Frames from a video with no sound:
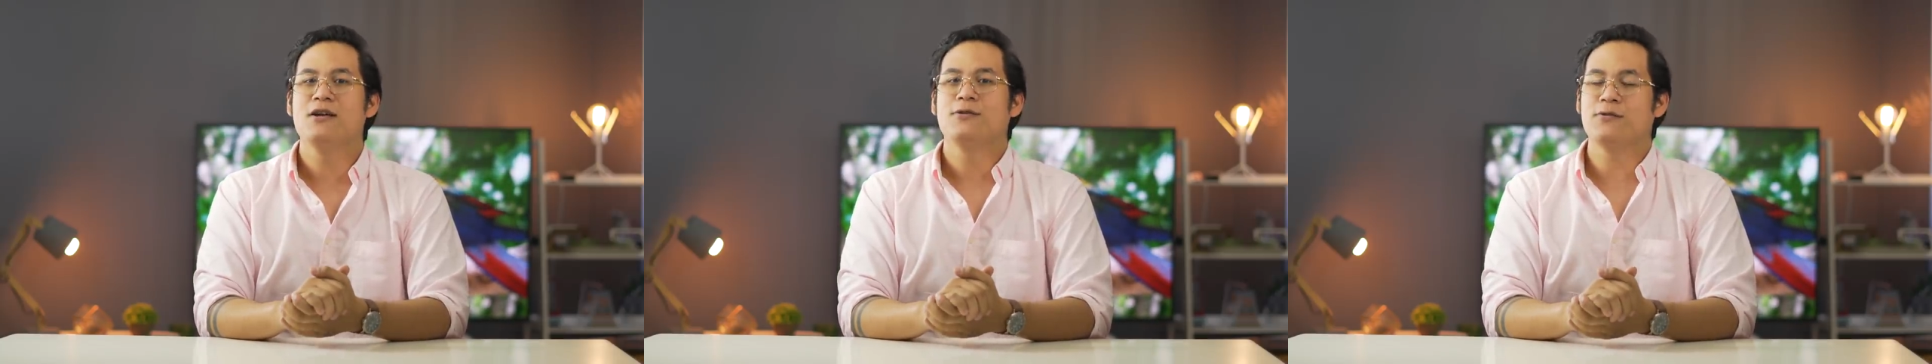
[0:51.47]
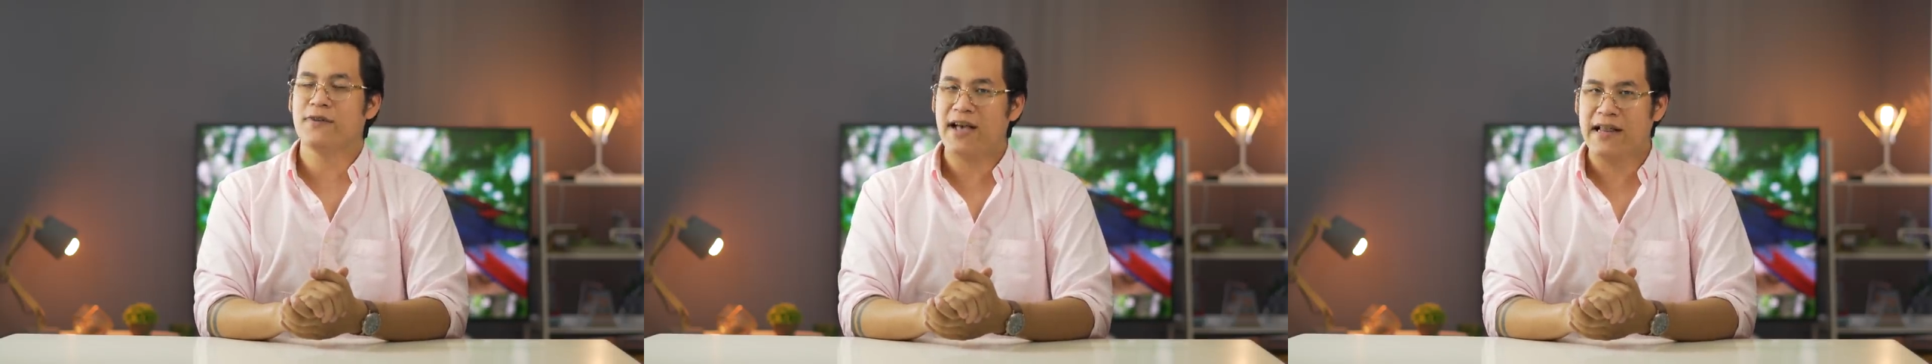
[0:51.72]
to
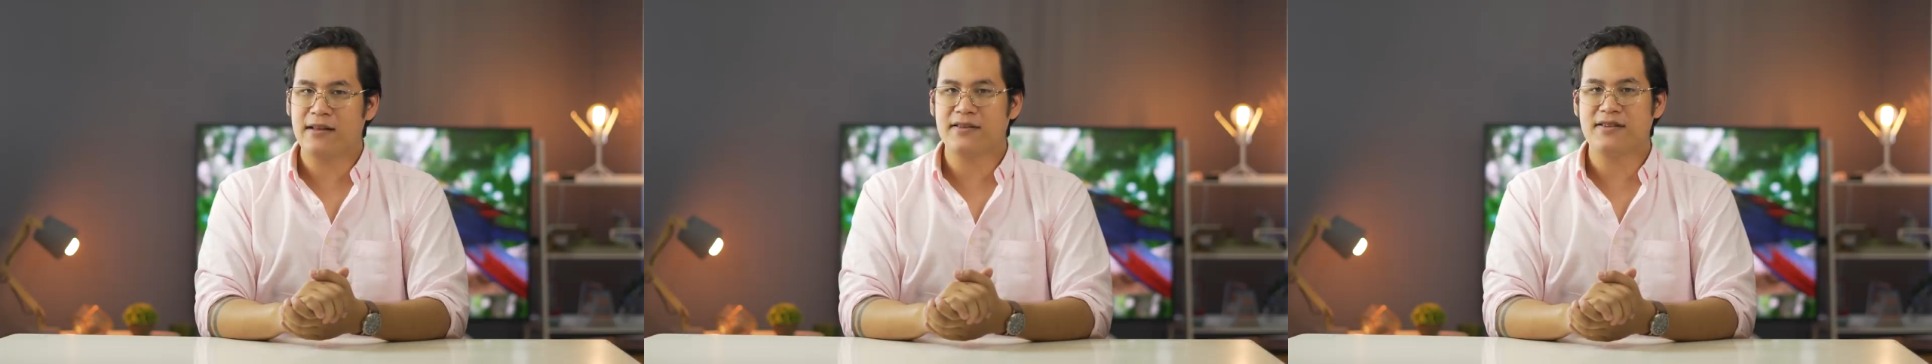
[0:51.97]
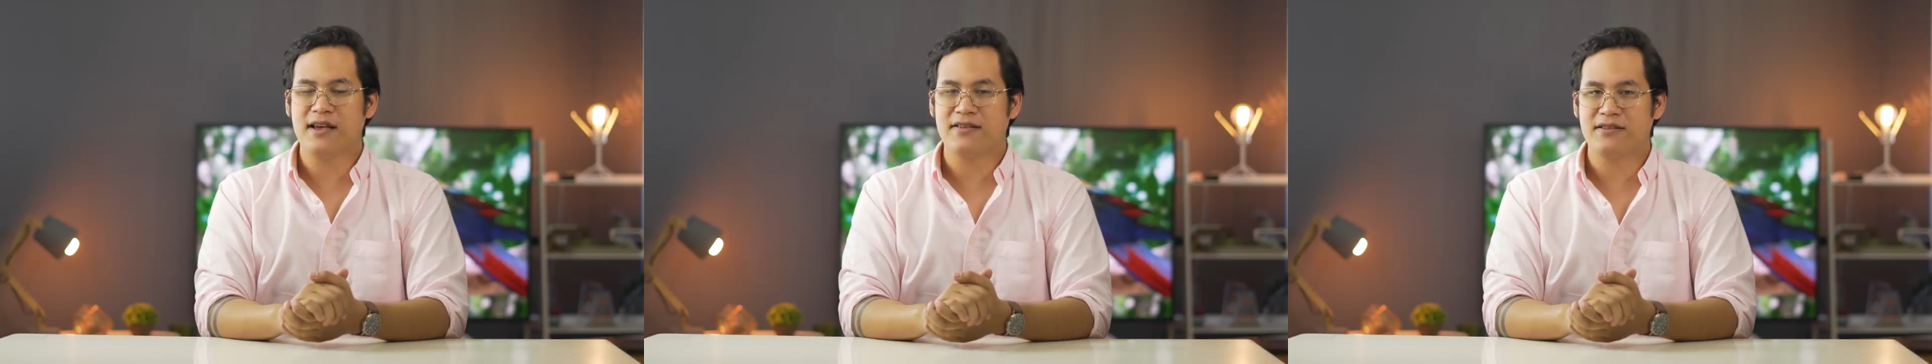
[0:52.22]
the
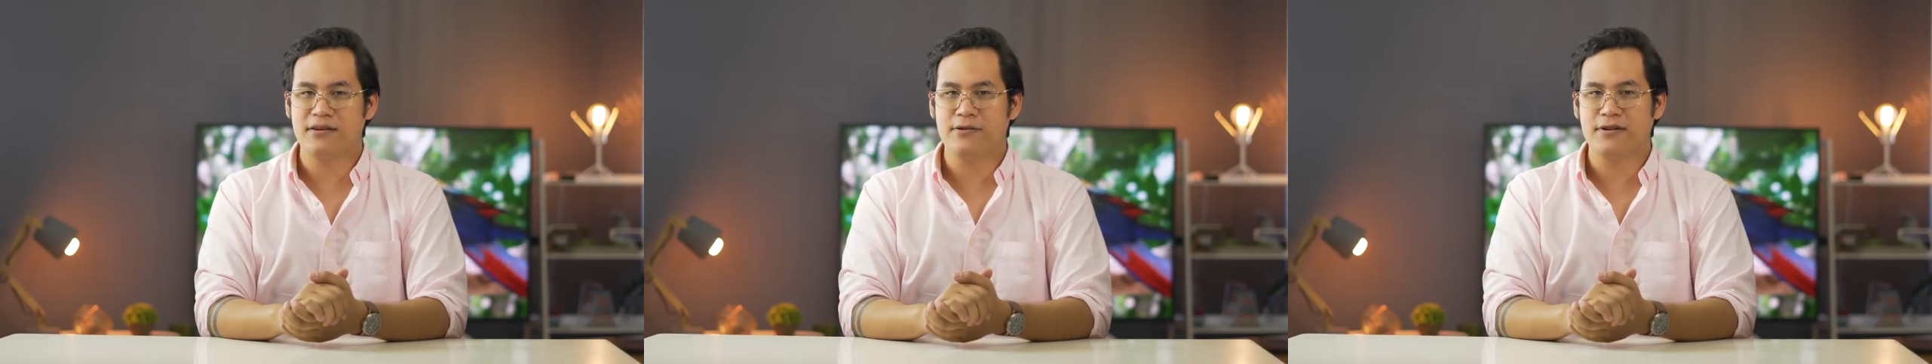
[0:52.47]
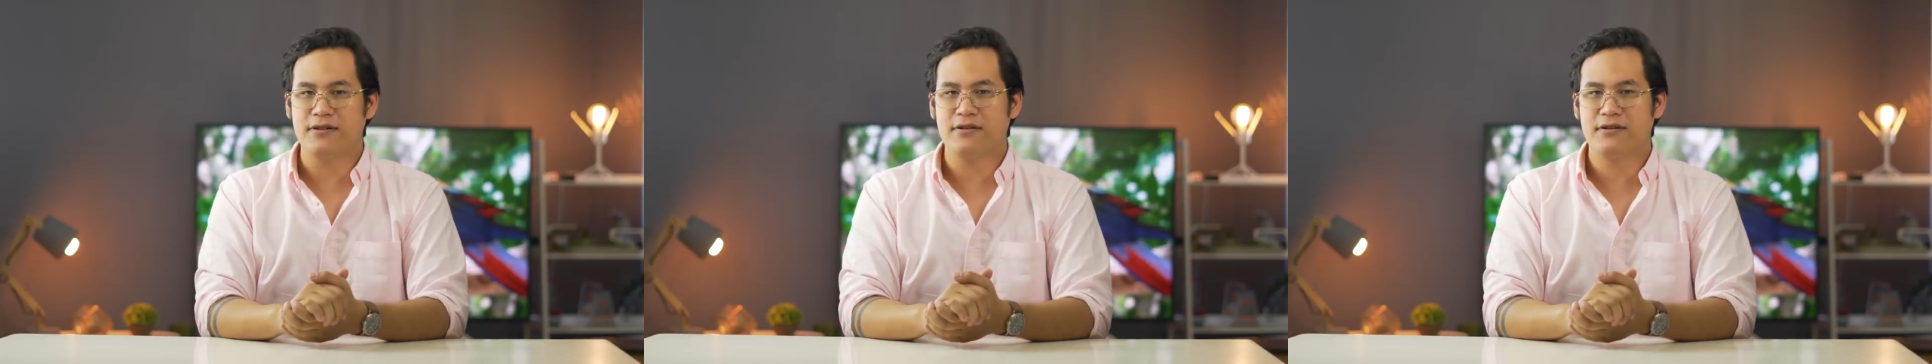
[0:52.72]
Galaxy S
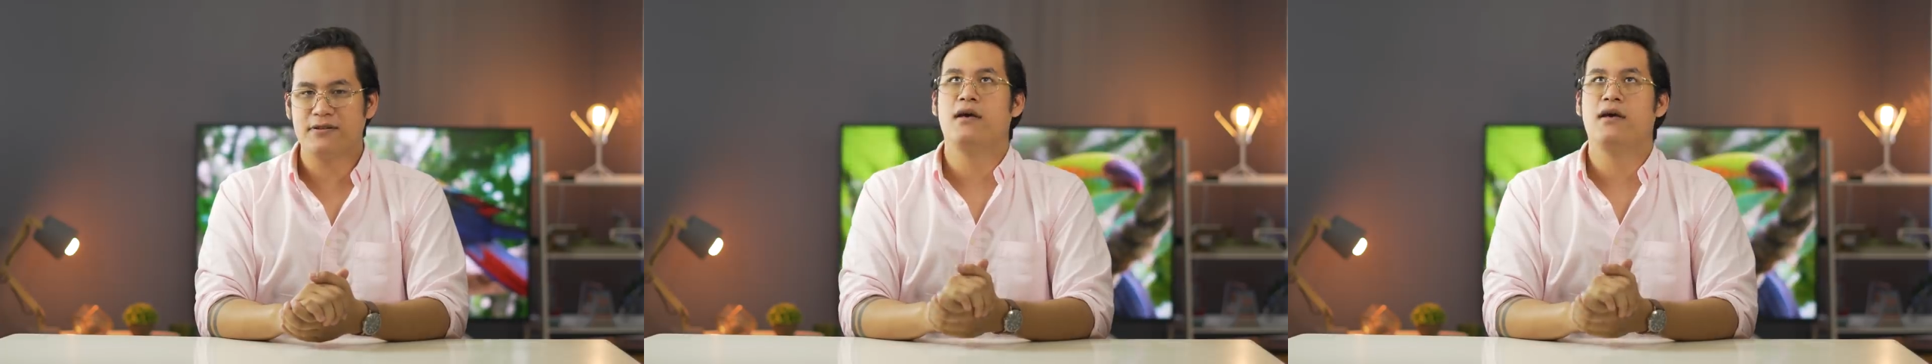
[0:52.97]
series.